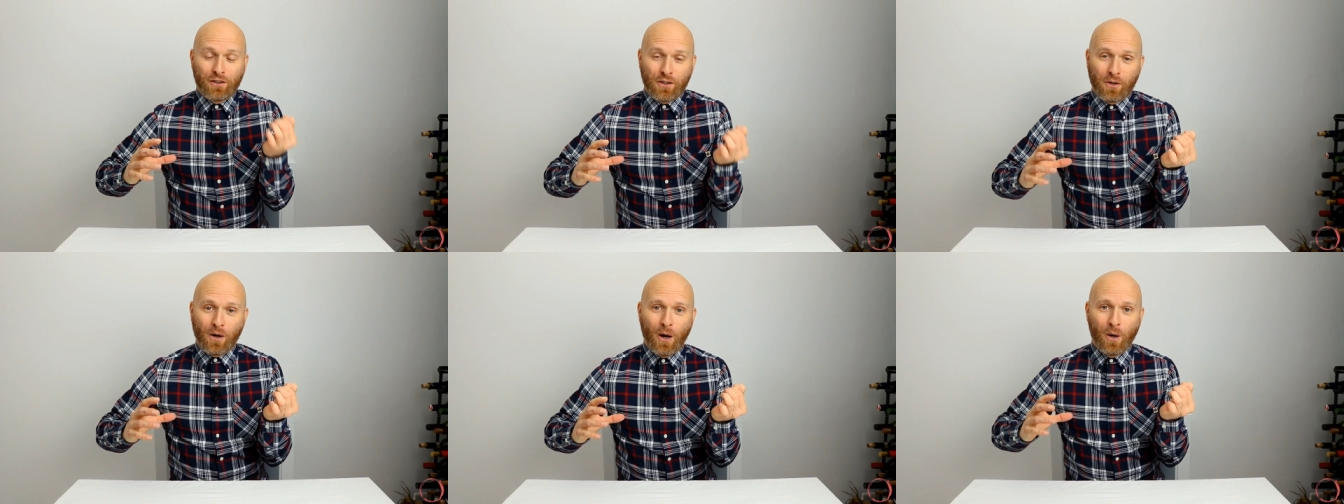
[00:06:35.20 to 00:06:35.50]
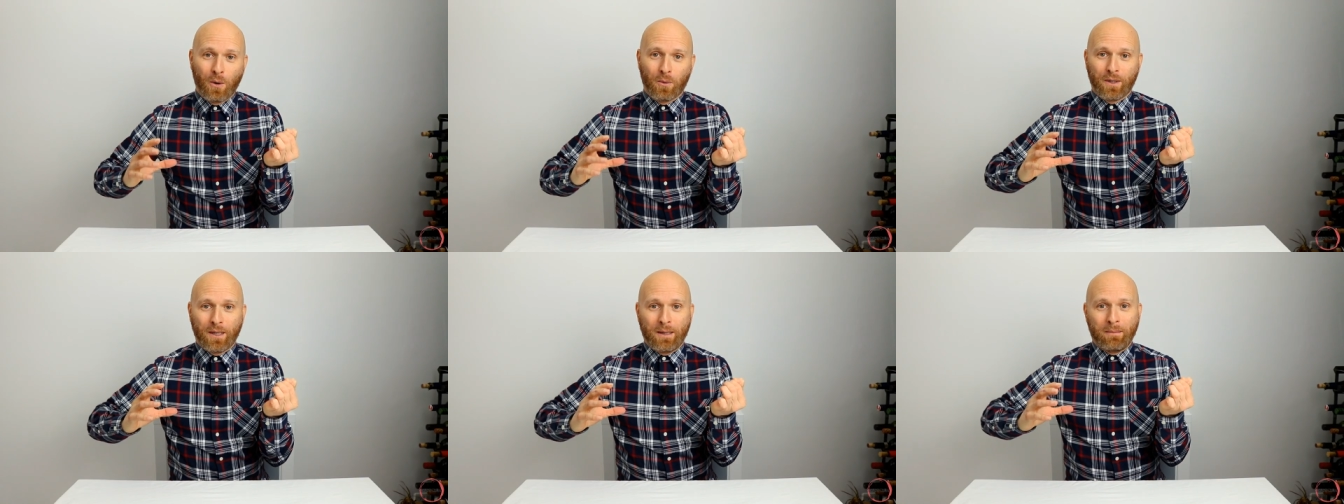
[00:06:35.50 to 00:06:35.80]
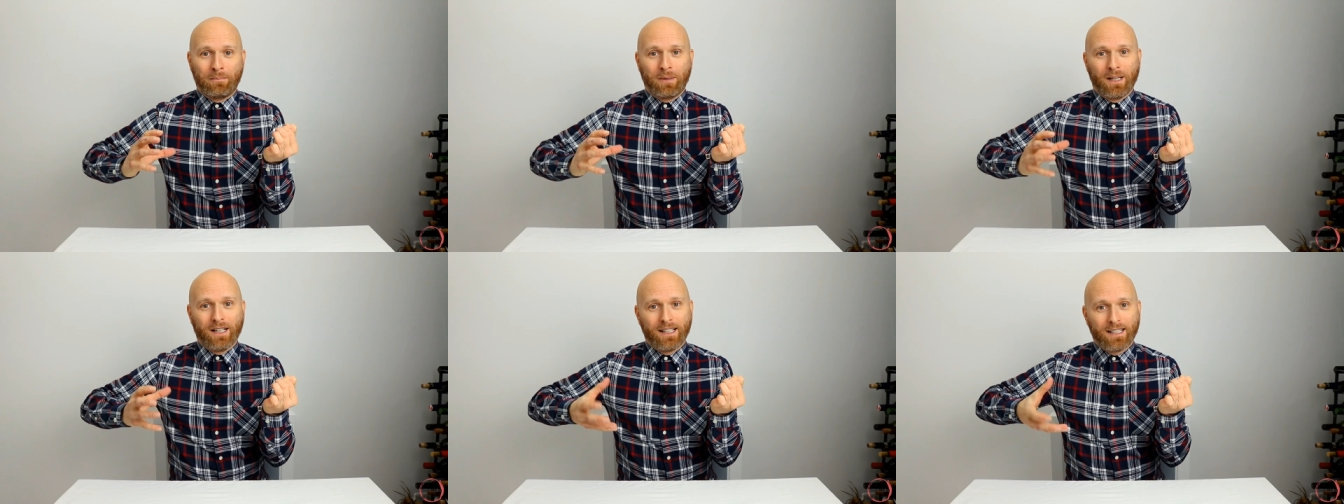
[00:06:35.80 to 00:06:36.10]
that you hold it
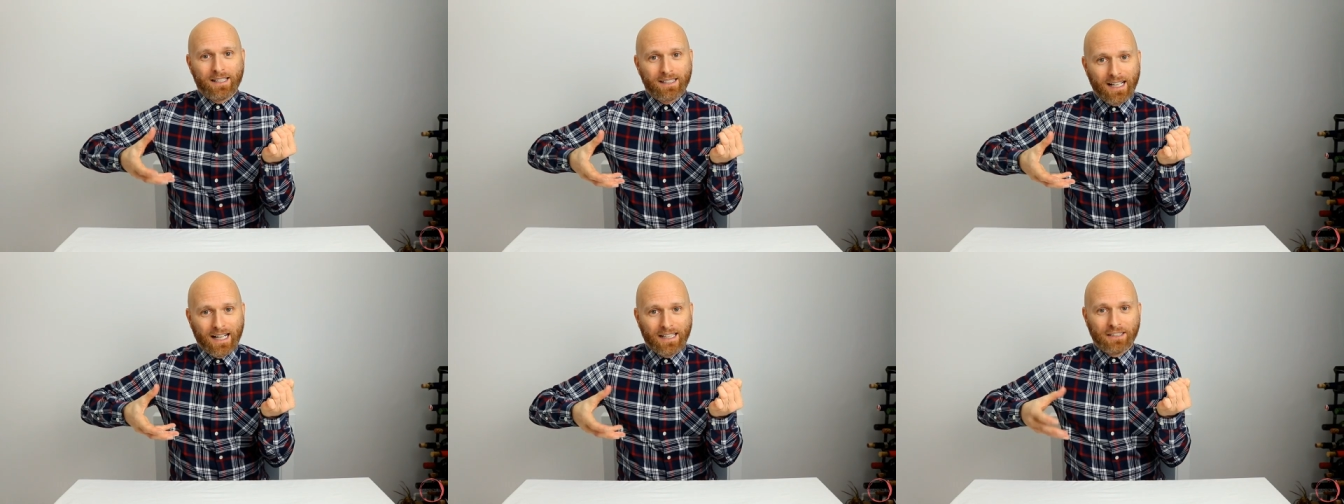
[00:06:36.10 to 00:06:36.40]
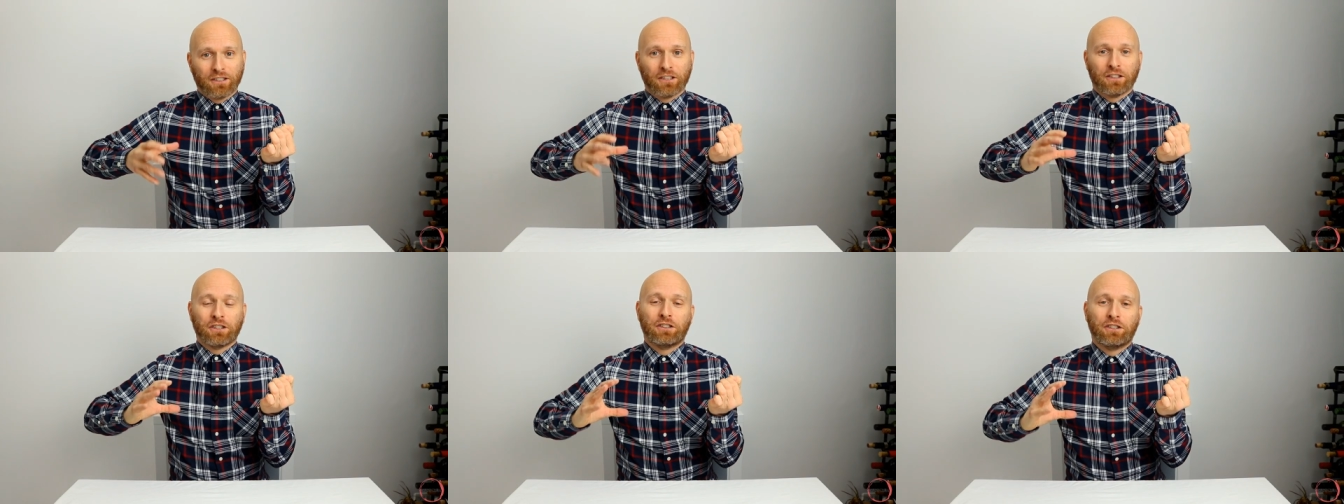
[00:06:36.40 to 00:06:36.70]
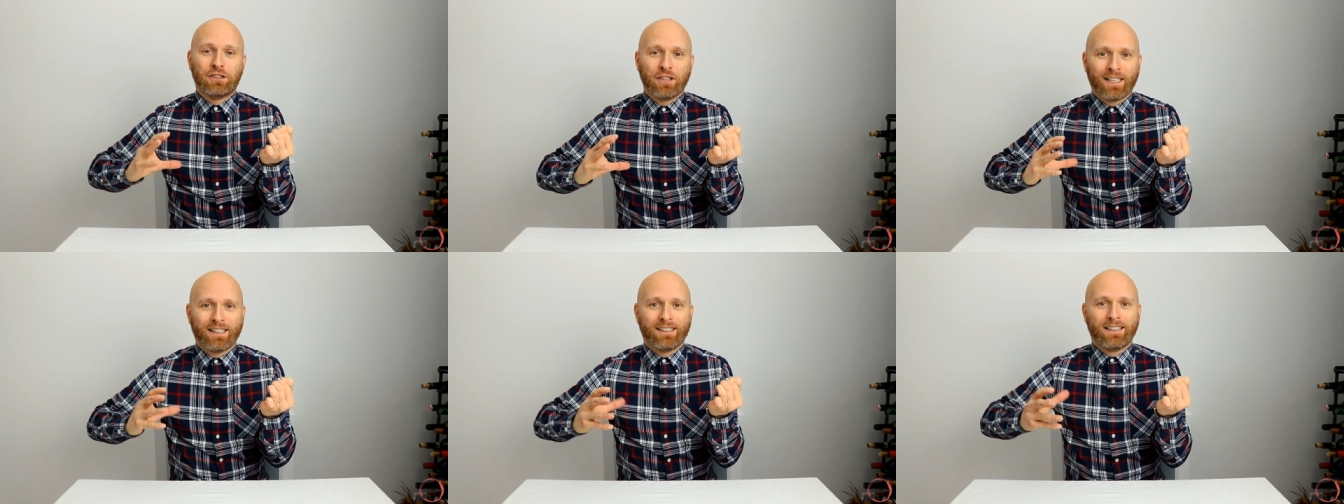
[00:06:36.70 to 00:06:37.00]
in place and
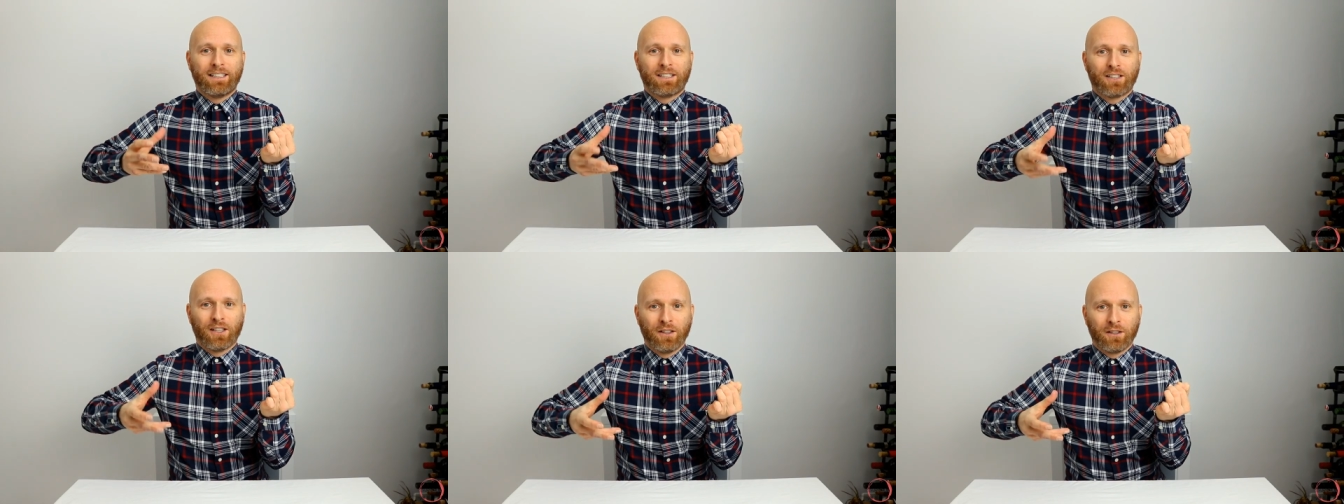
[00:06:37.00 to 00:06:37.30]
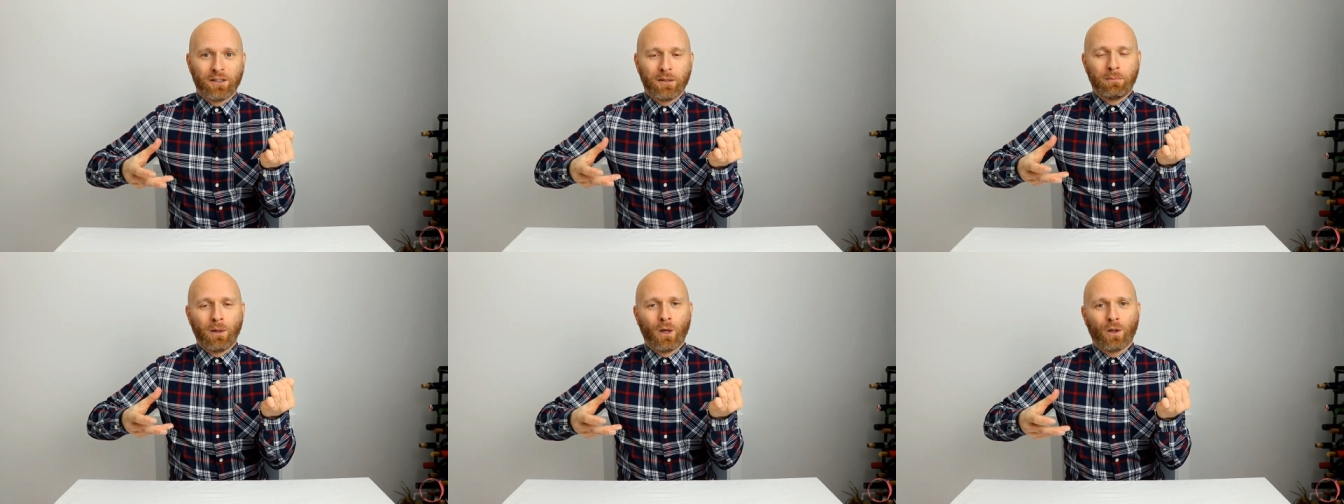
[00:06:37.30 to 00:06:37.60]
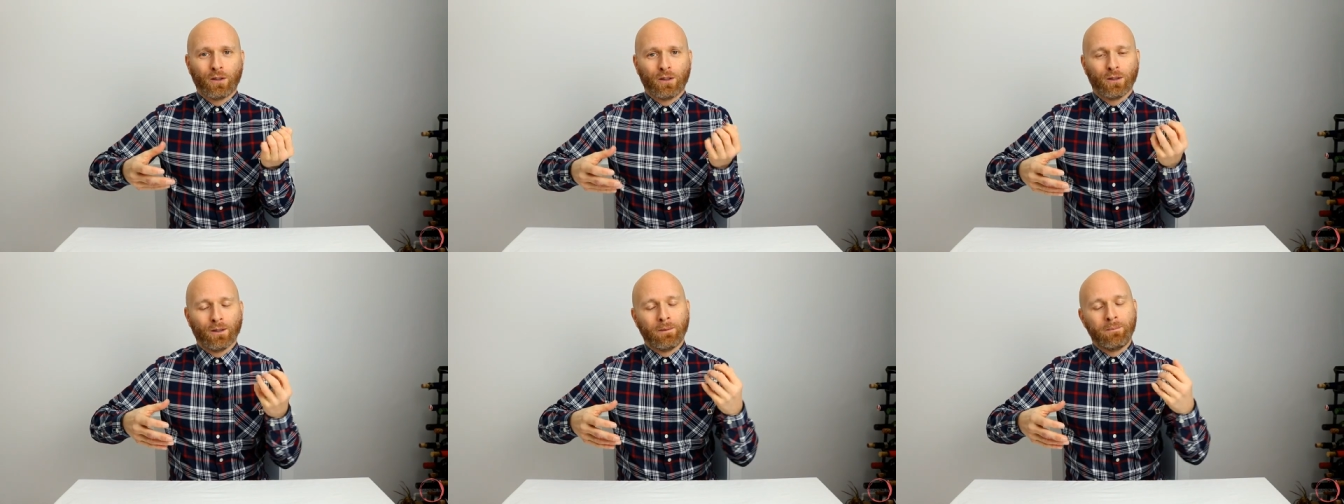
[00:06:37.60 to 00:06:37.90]
just gently turn the
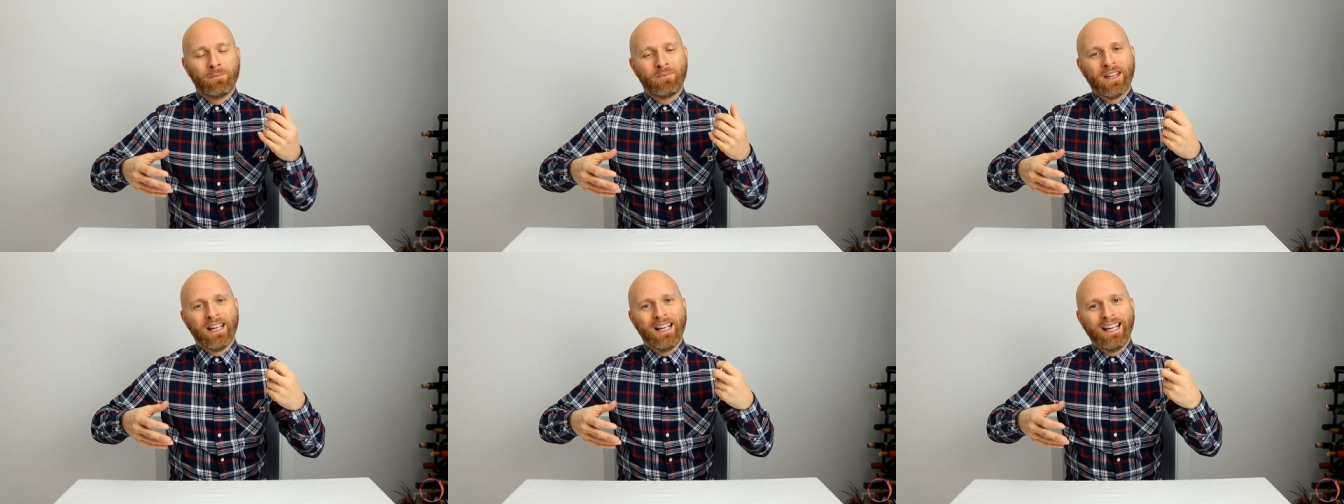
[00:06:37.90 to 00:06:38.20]
bottle.